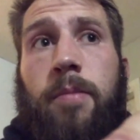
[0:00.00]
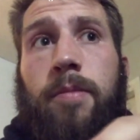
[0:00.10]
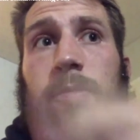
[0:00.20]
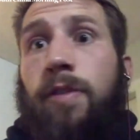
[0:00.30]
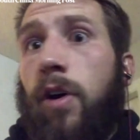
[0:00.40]

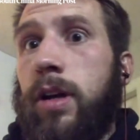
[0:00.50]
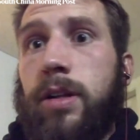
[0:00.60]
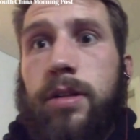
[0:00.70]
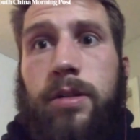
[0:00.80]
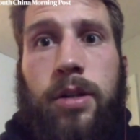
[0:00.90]

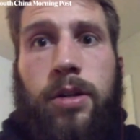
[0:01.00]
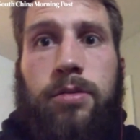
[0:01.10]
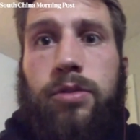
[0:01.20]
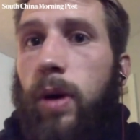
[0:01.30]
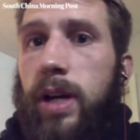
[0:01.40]
fought,
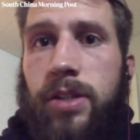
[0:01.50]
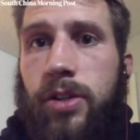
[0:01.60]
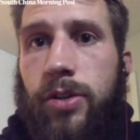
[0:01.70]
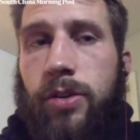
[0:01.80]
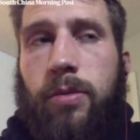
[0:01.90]
twice
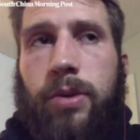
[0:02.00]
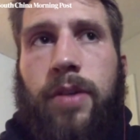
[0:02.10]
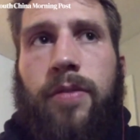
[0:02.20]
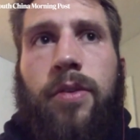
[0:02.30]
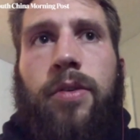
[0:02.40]
this year or
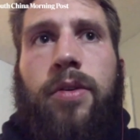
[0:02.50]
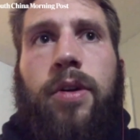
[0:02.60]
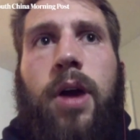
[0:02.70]
whatever,